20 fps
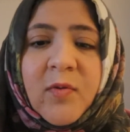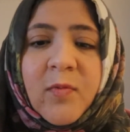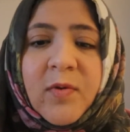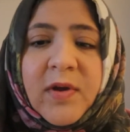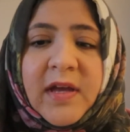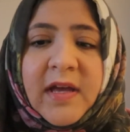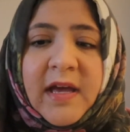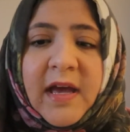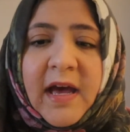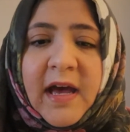
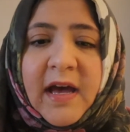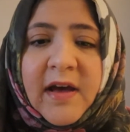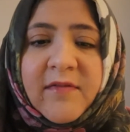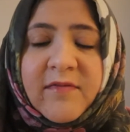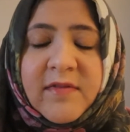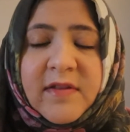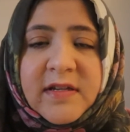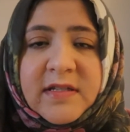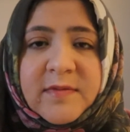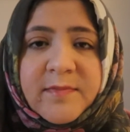we
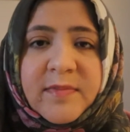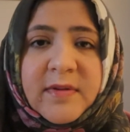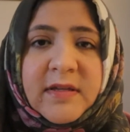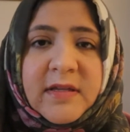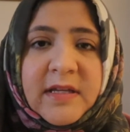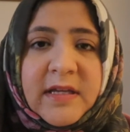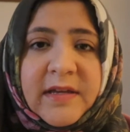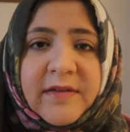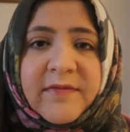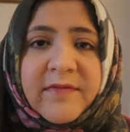have this
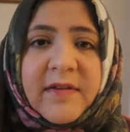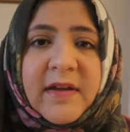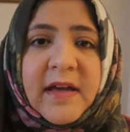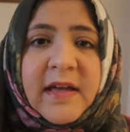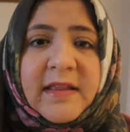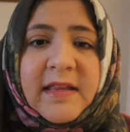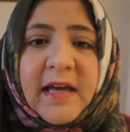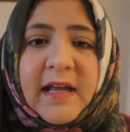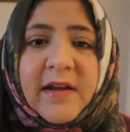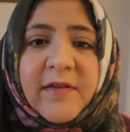belief
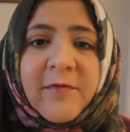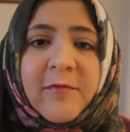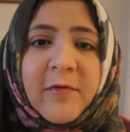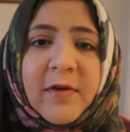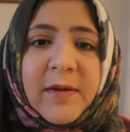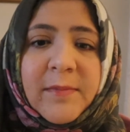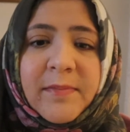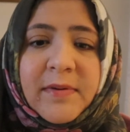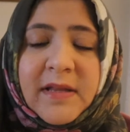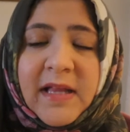that if
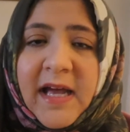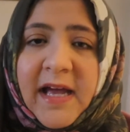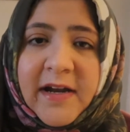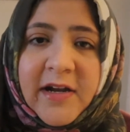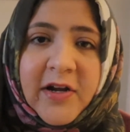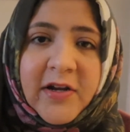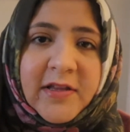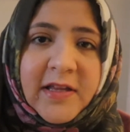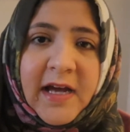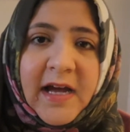we
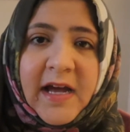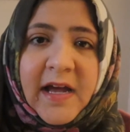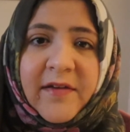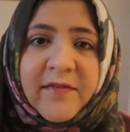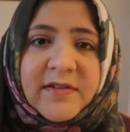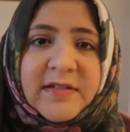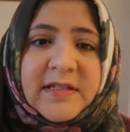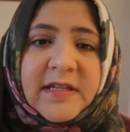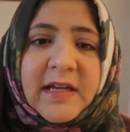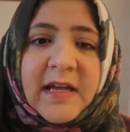plan our
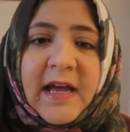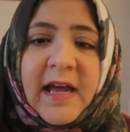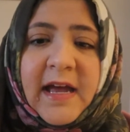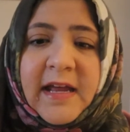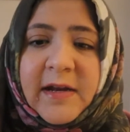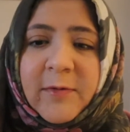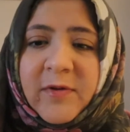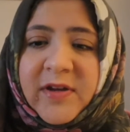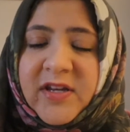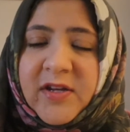lives
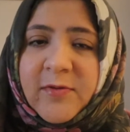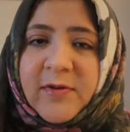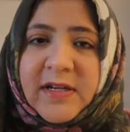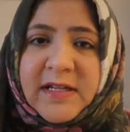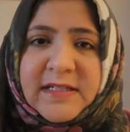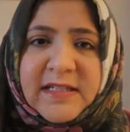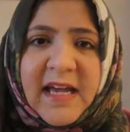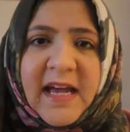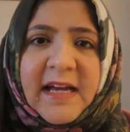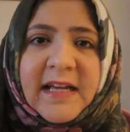and we do
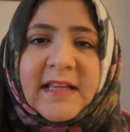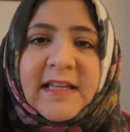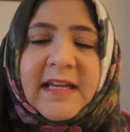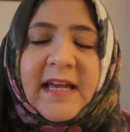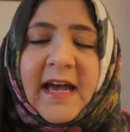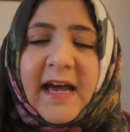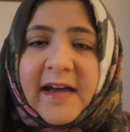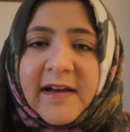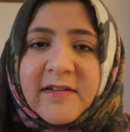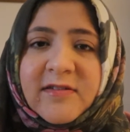
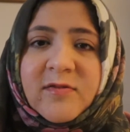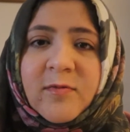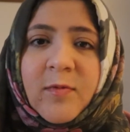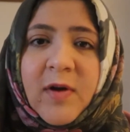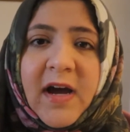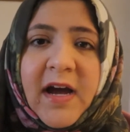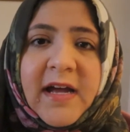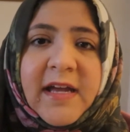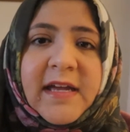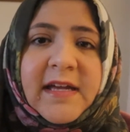exactly X,
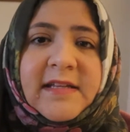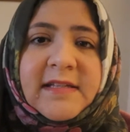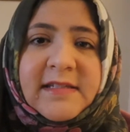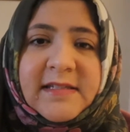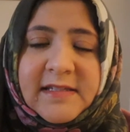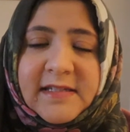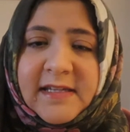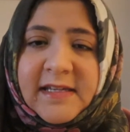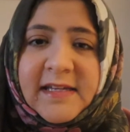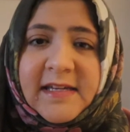Y,
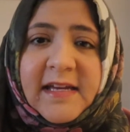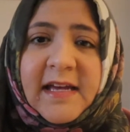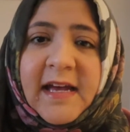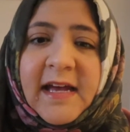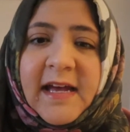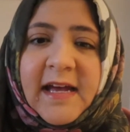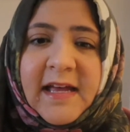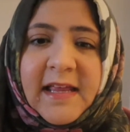and Z,